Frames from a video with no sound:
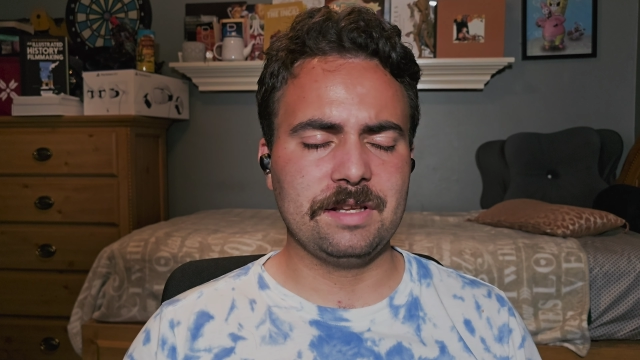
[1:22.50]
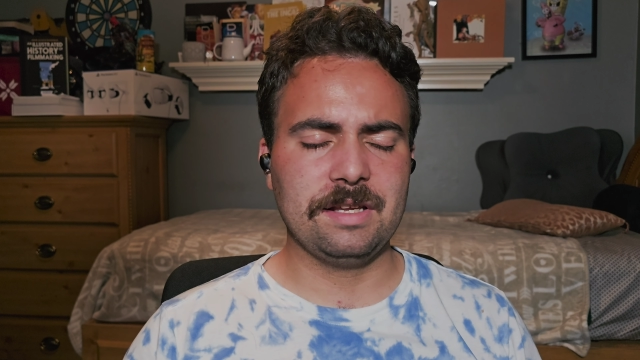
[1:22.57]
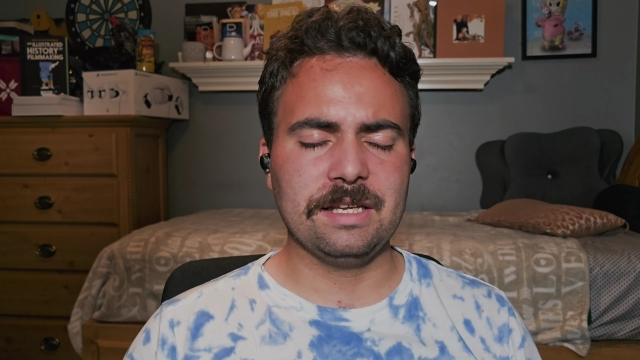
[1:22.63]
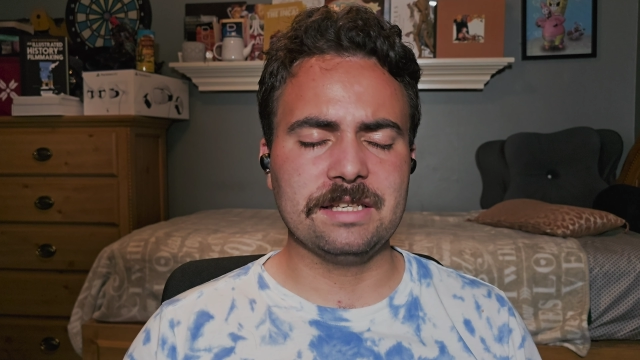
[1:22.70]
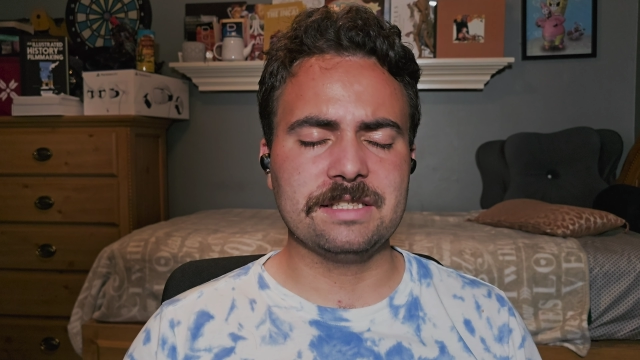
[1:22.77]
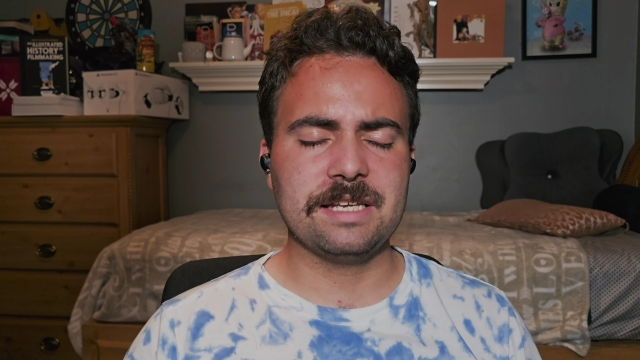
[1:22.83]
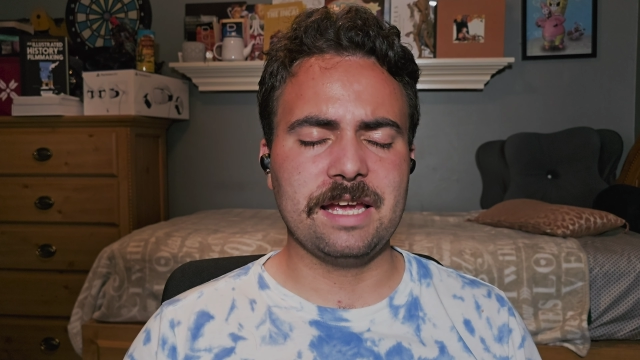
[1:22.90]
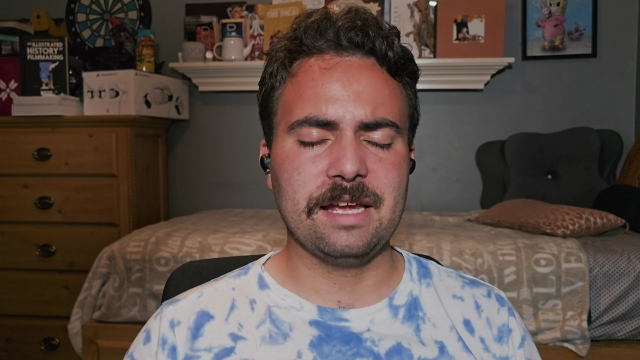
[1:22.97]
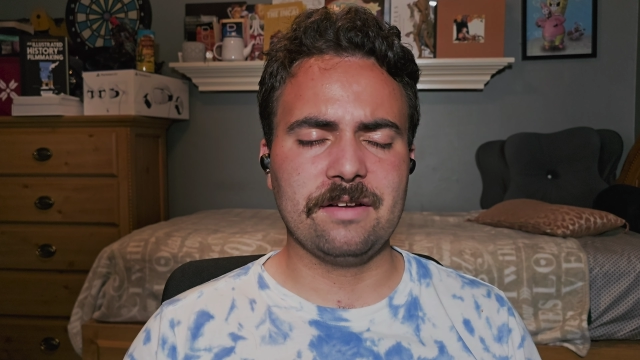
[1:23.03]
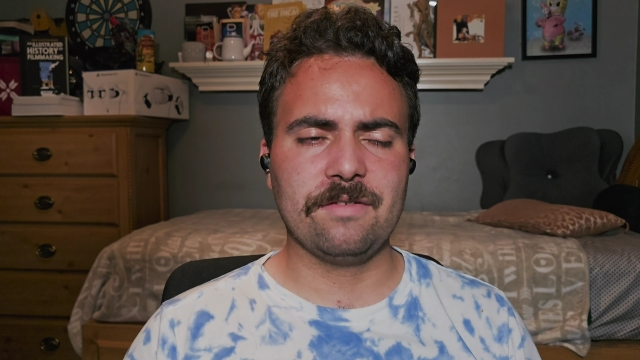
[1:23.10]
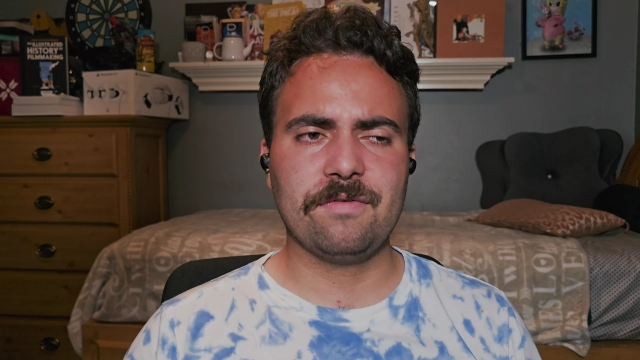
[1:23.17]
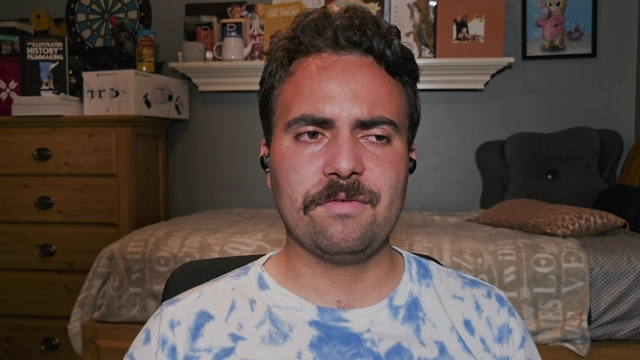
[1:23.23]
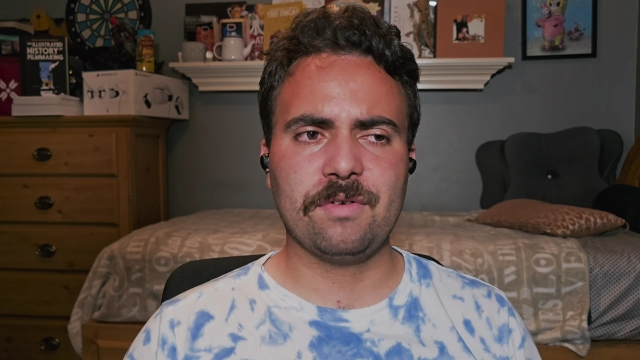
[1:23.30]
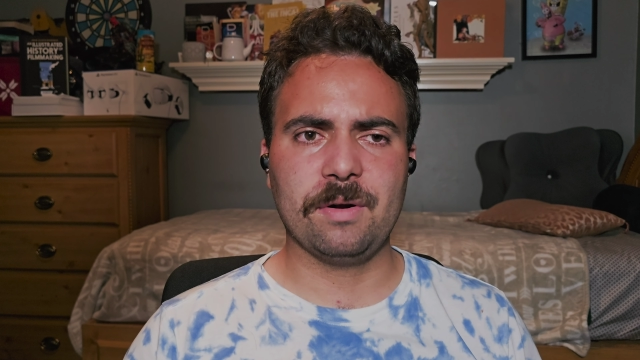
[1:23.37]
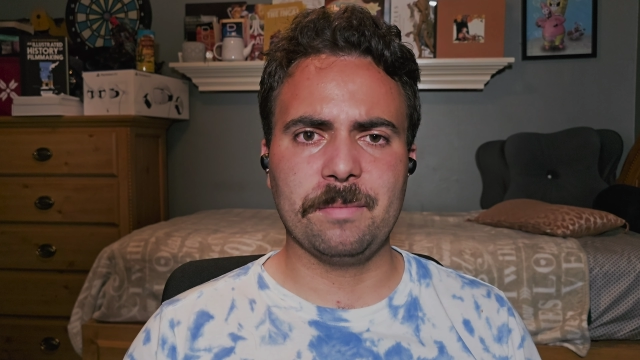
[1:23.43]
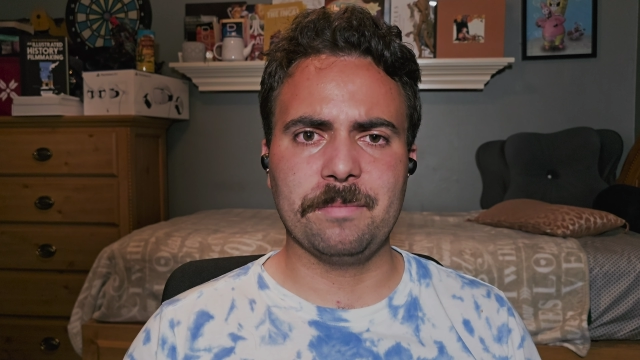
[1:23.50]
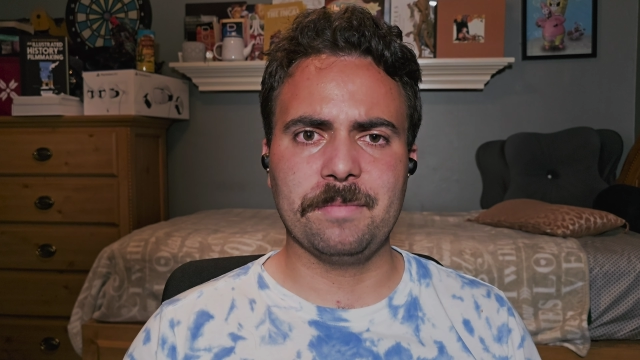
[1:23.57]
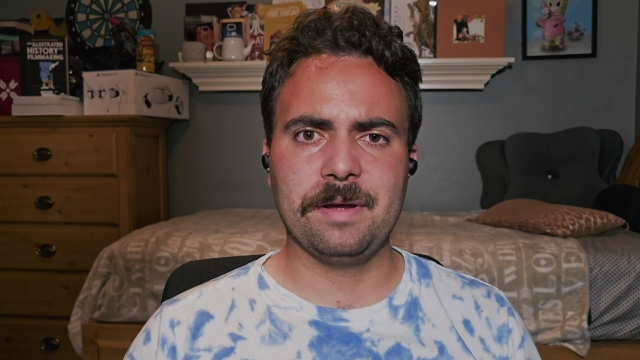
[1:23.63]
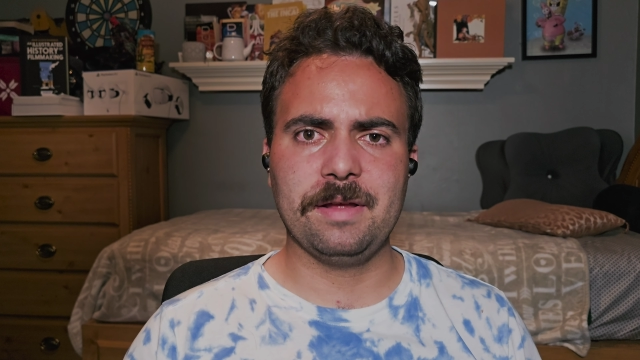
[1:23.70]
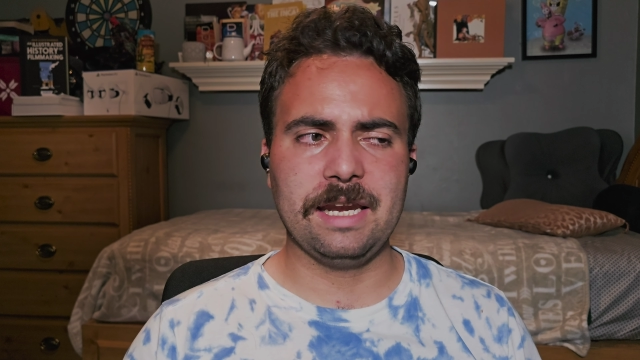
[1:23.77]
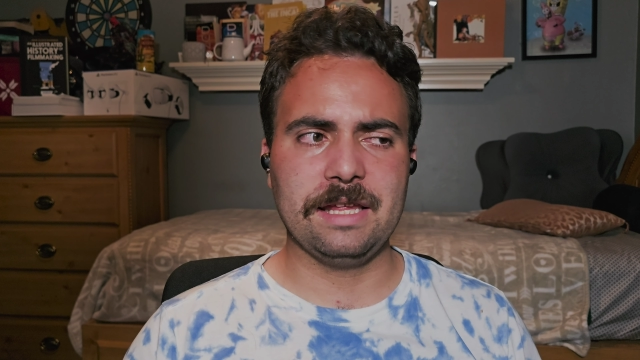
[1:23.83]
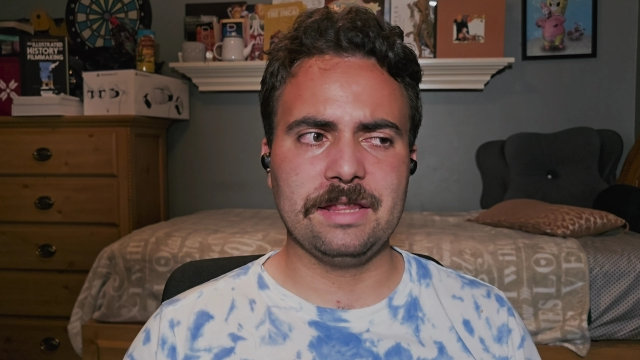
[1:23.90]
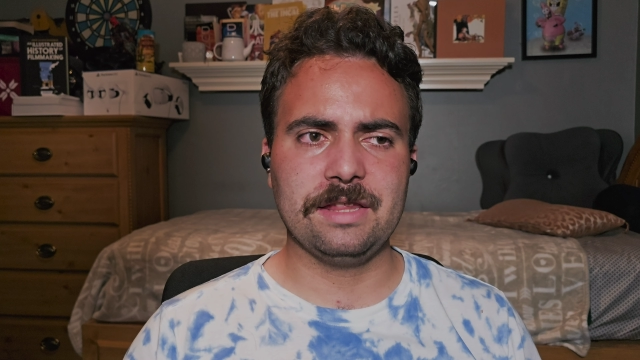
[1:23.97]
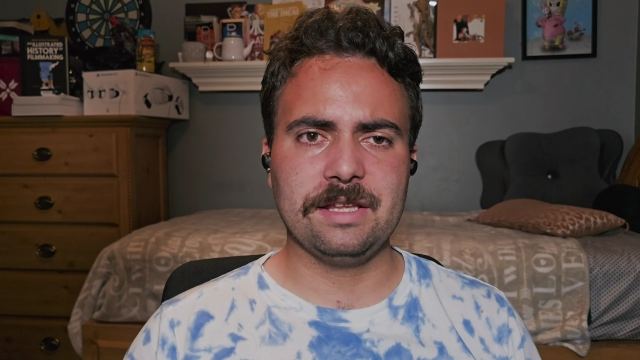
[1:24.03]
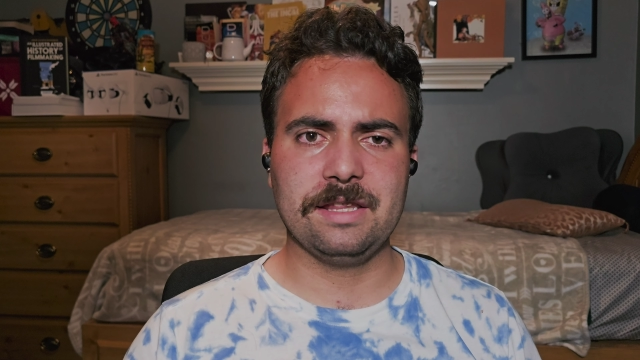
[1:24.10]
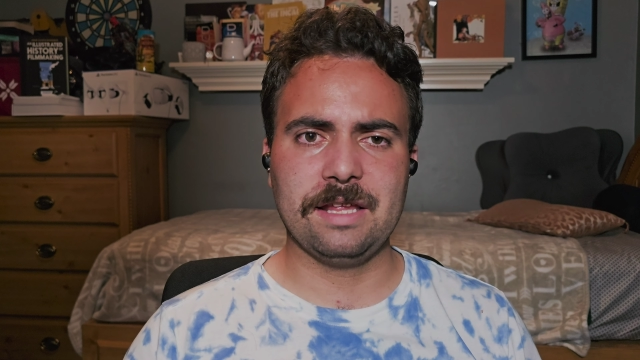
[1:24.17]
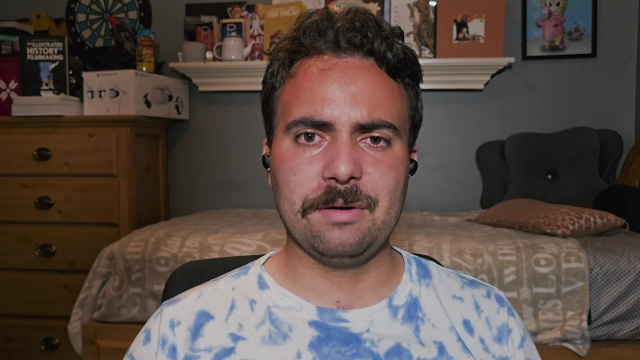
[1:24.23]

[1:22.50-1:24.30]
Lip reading: intake from anything